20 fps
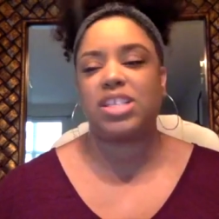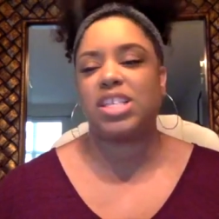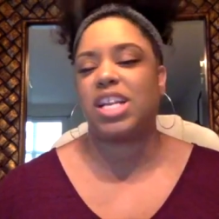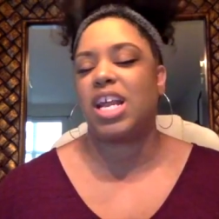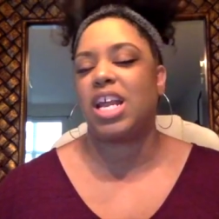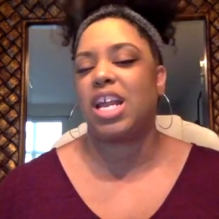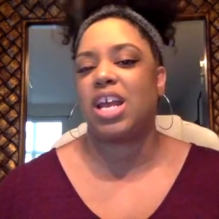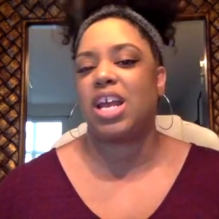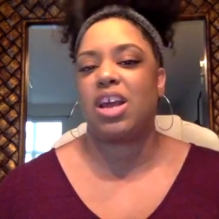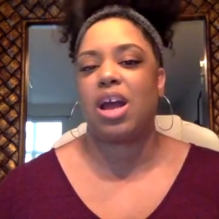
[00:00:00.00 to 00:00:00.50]

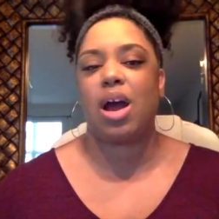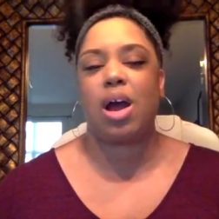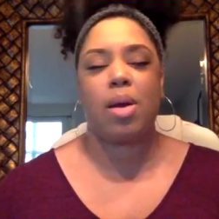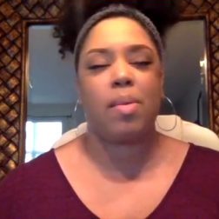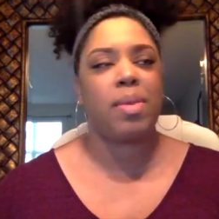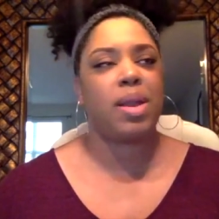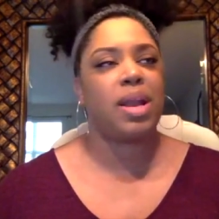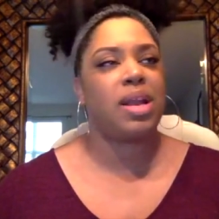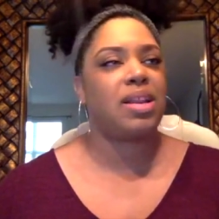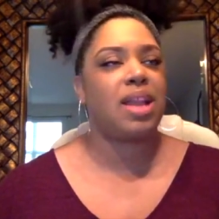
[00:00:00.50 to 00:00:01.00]
it.
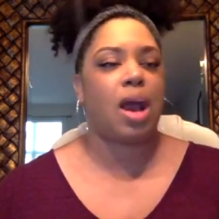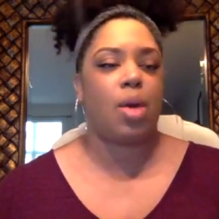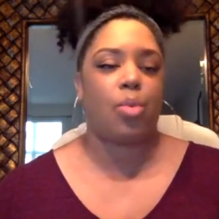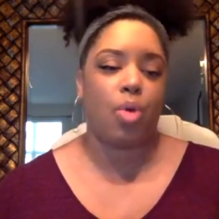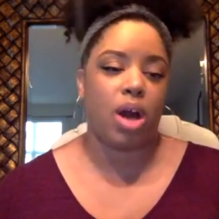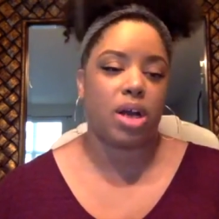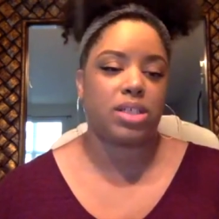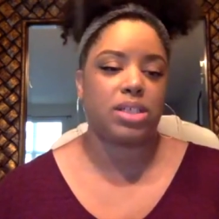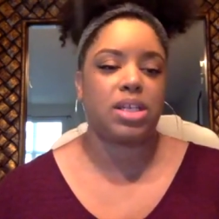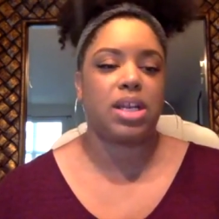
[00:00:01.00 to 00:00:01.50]
Not
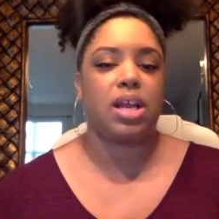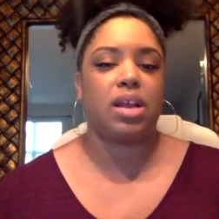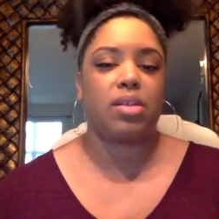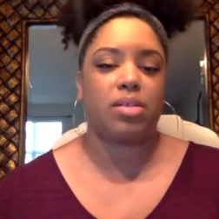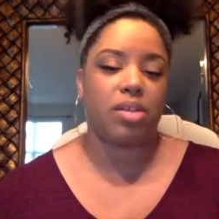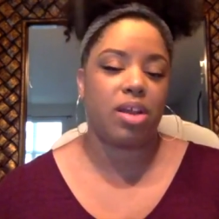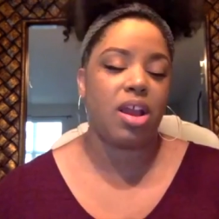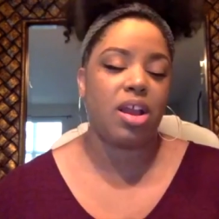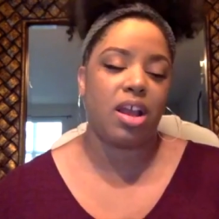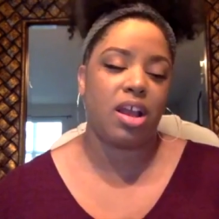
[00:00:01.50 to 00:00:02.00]
watching it
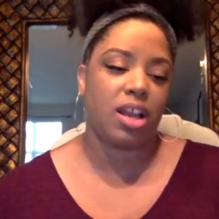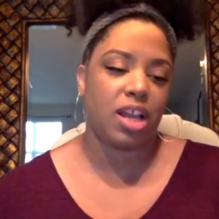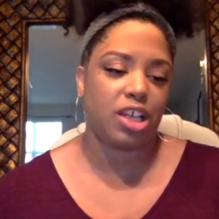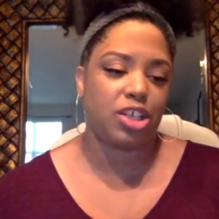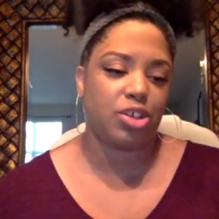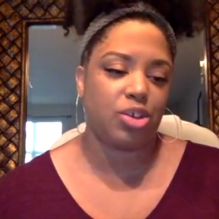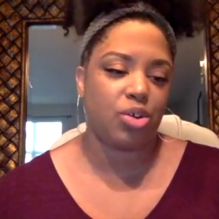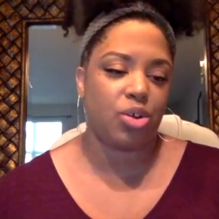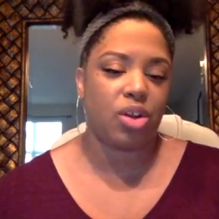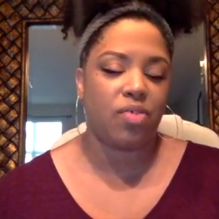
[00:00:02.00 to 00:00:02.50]

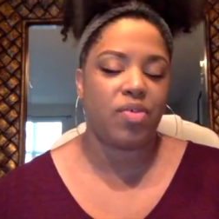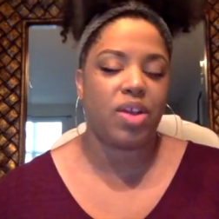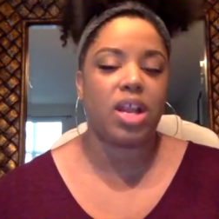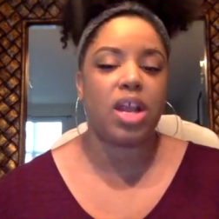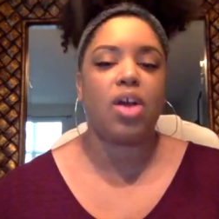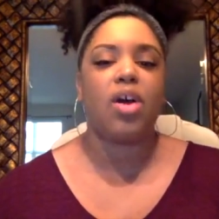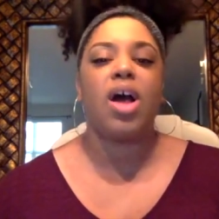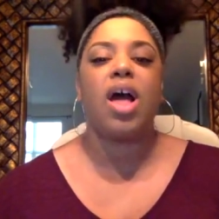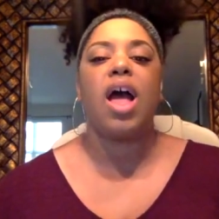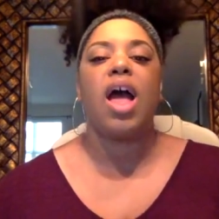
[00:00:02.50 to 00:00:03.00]
unless you're doing a video.